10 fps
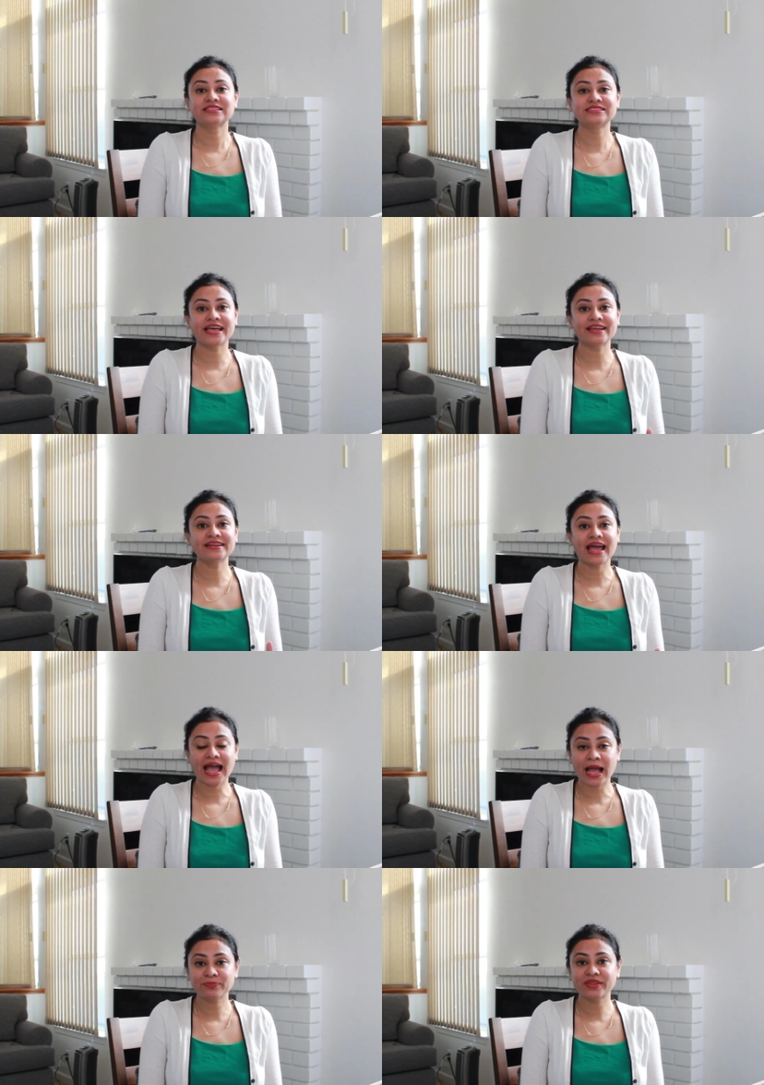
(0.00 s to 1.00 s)
The second
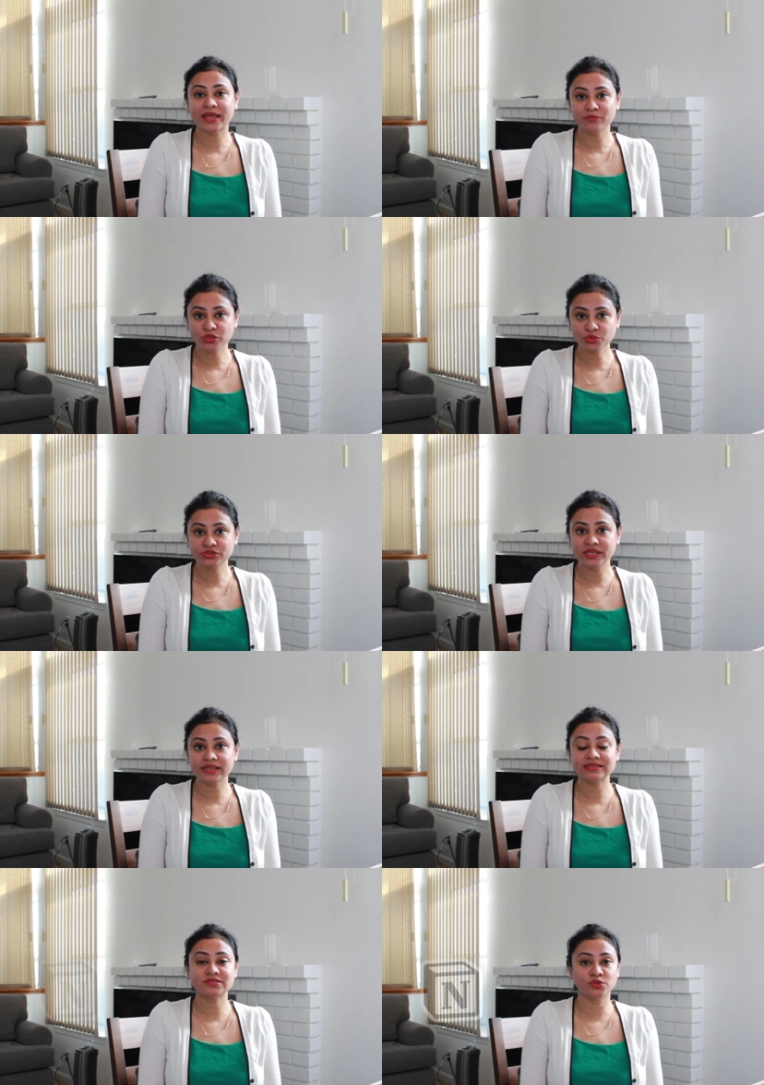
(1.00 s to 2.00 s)
app that I'm
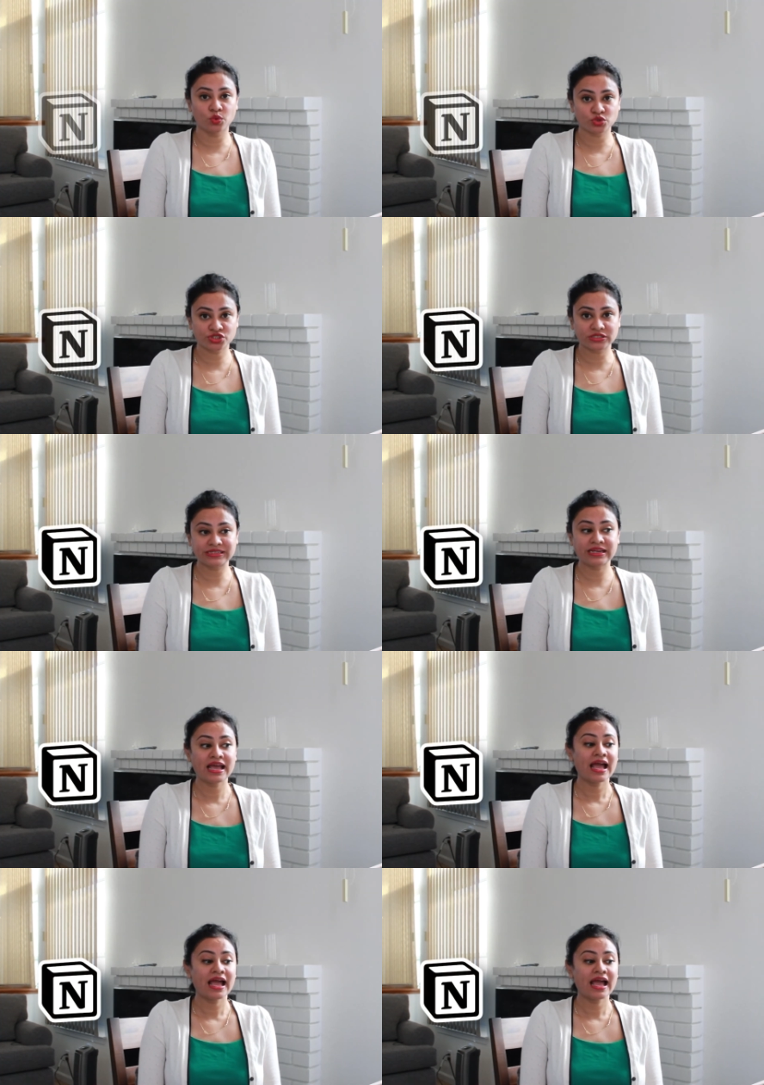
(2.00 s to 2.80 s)
using is Notion.